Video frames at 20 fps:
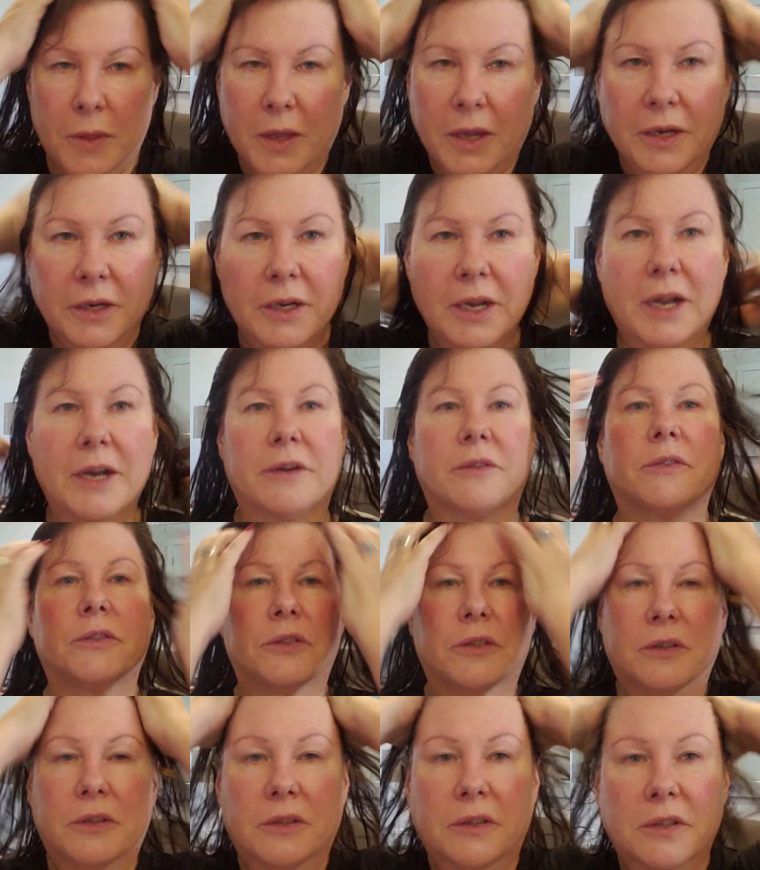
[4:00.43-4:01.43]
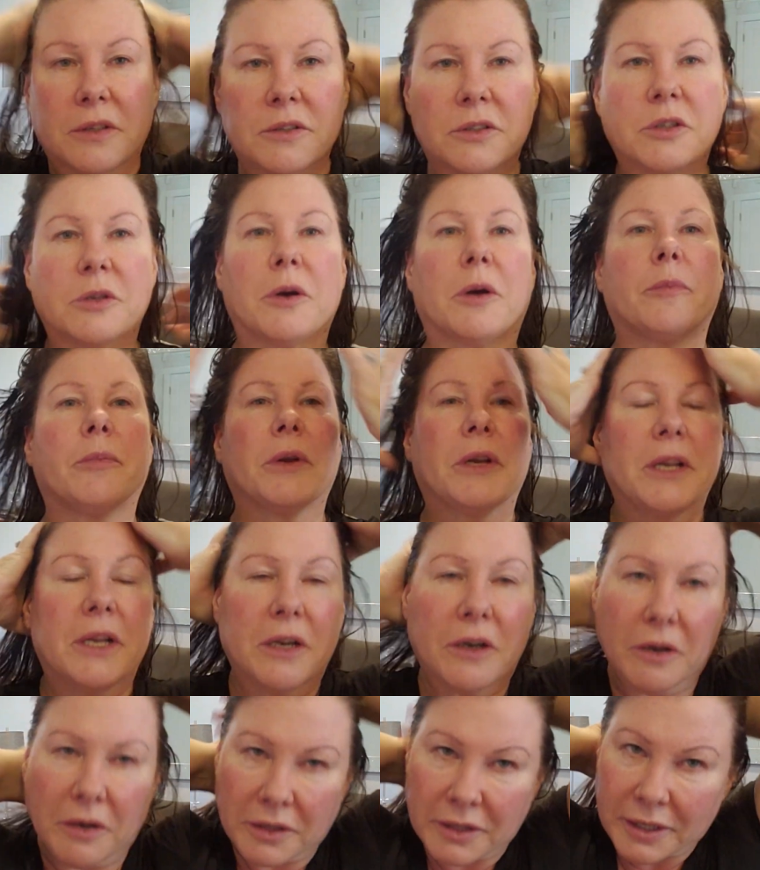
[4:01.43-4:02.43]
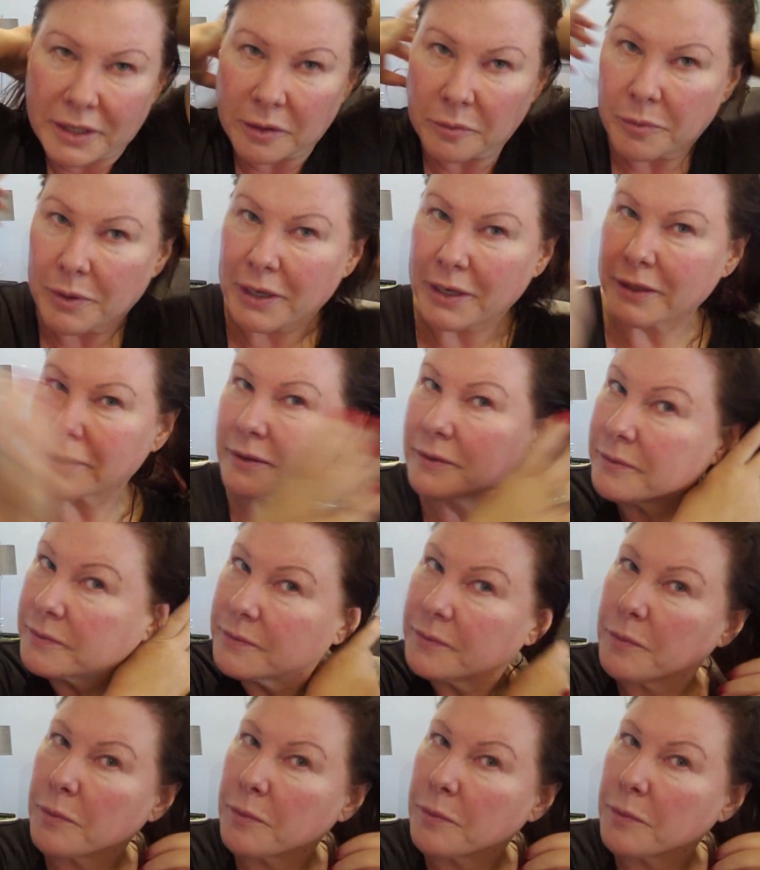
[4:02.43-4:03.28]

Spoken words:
and kind of do up in here a little bit.